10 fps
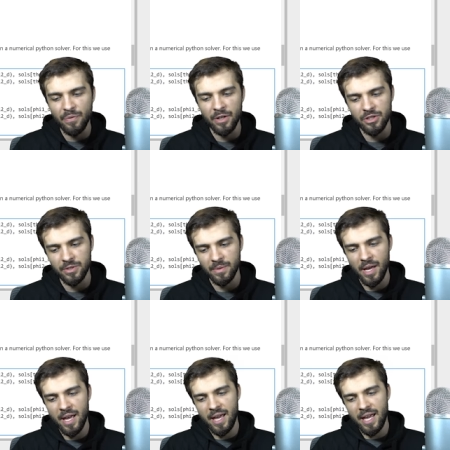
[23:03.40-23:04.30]
function.
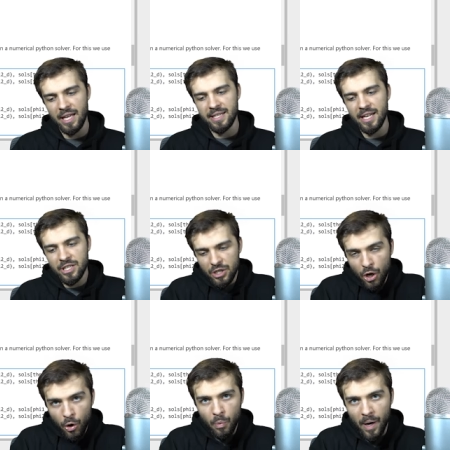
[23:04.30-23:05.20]
It takes in
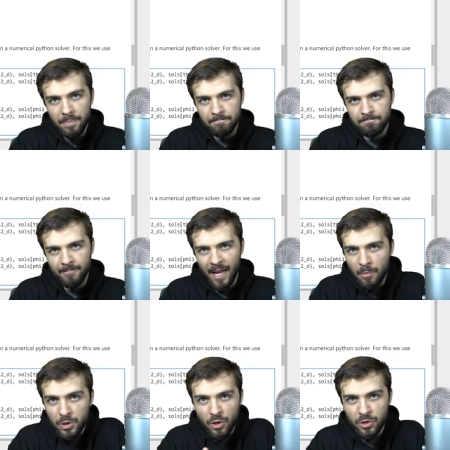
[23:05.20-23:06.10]
zero one and
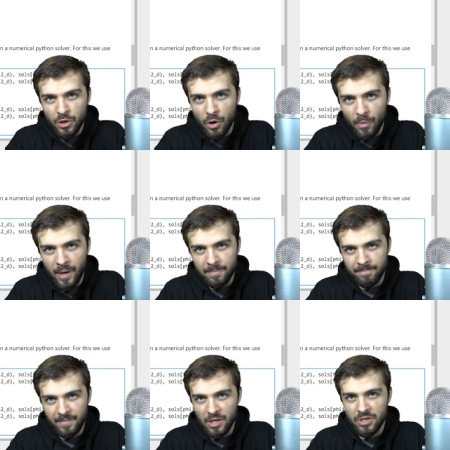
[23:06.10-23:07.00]
it returns zero one.
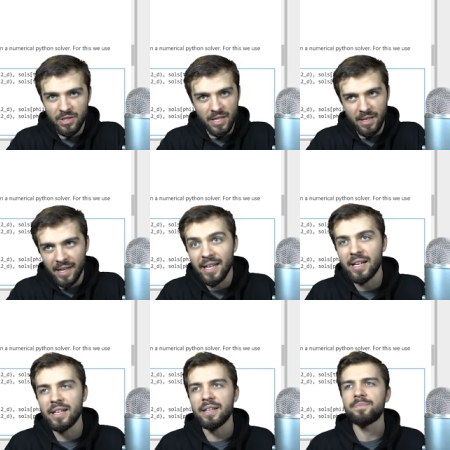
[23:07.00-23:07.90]
It's the
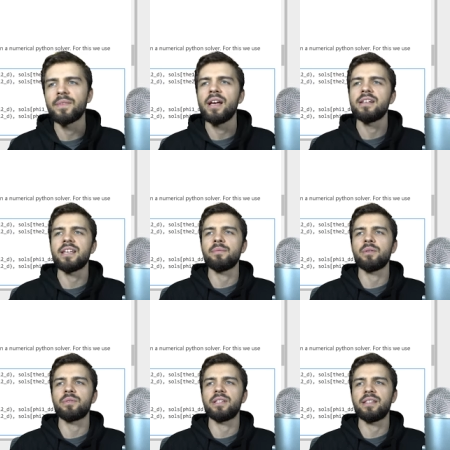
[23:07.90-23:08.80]
identity. Same
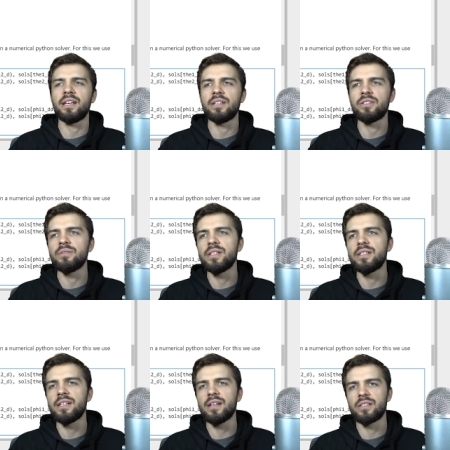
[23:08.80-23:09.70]
thing with the theta two
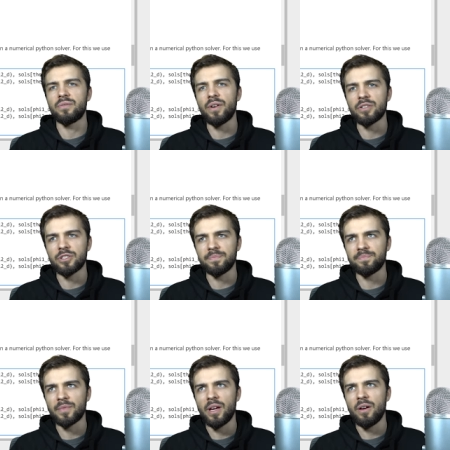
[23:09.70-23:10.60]
dt as a
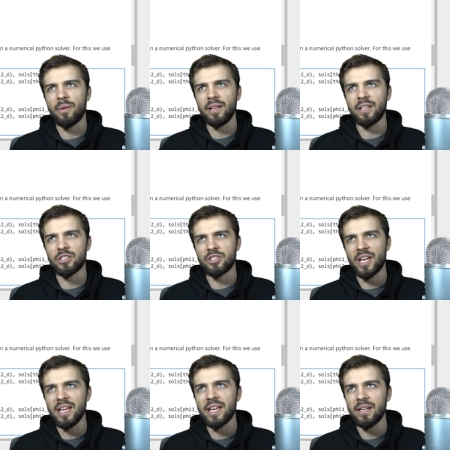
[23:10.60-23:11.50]
function, right? They just
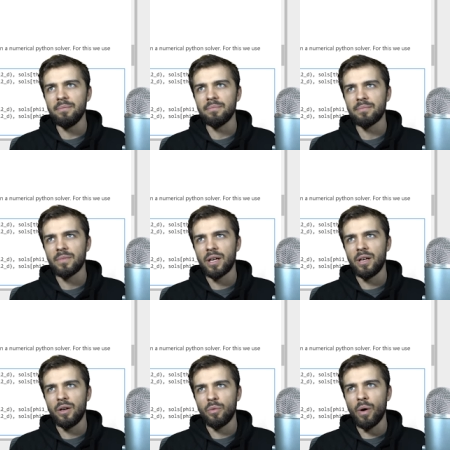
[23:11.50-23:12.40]
take in
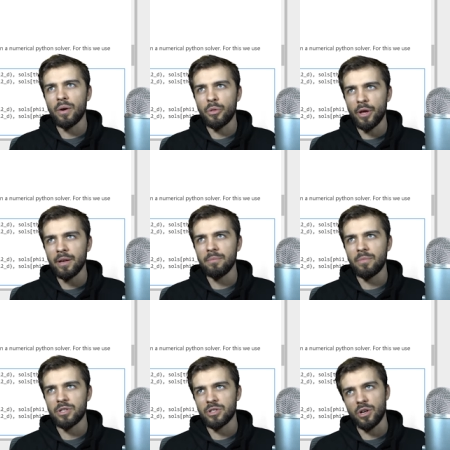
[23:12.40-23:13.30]
one thing,
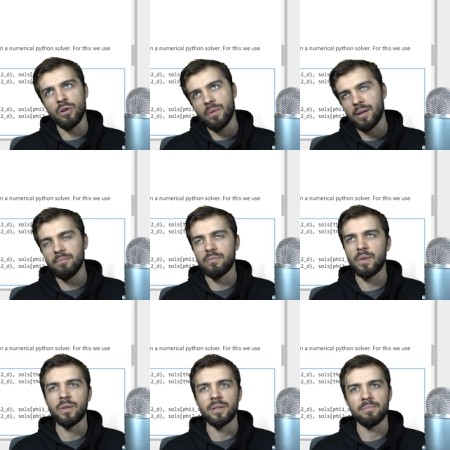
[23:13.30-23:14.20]
which is zero one
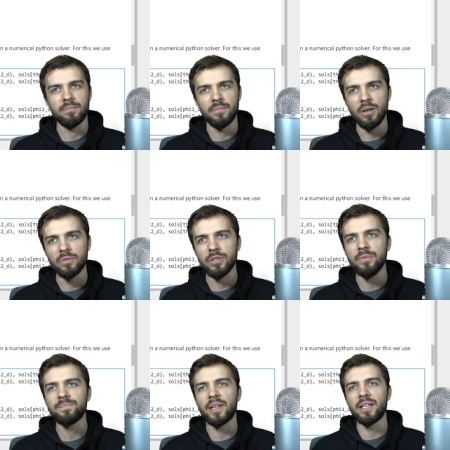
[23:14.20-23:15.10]
or zero
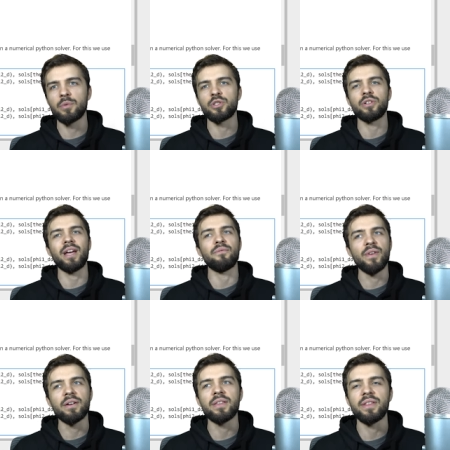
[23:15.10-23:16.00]
two, and they return that
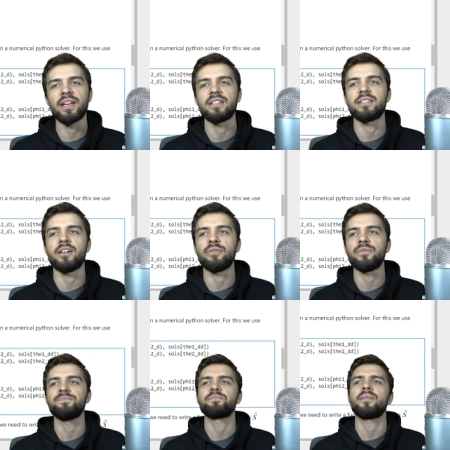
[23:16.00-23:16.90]
very thing itself.